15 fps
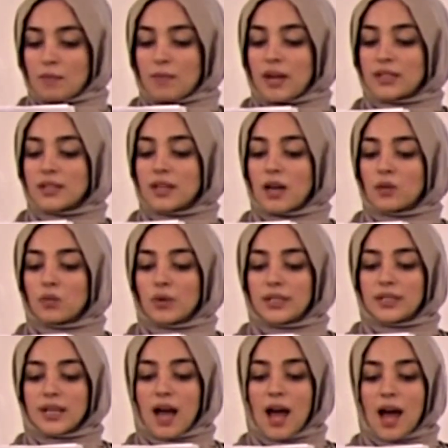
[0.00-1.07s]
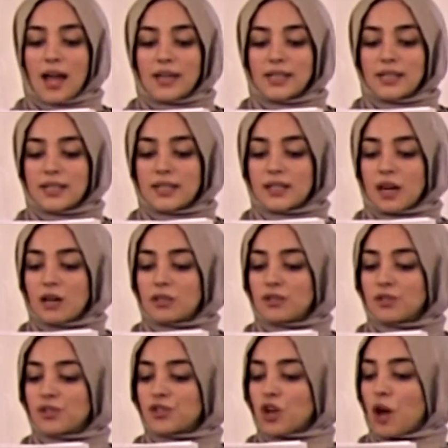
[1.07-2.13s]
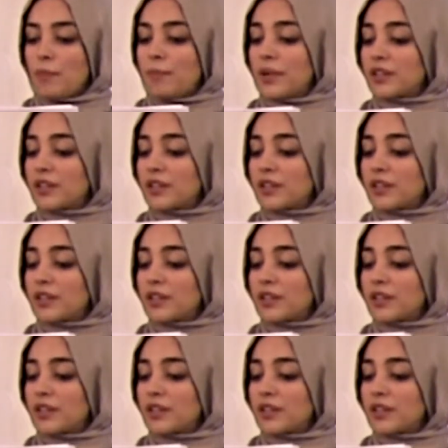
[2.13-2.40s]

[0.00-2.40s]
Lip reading: My son went to hide in his uncle's shop,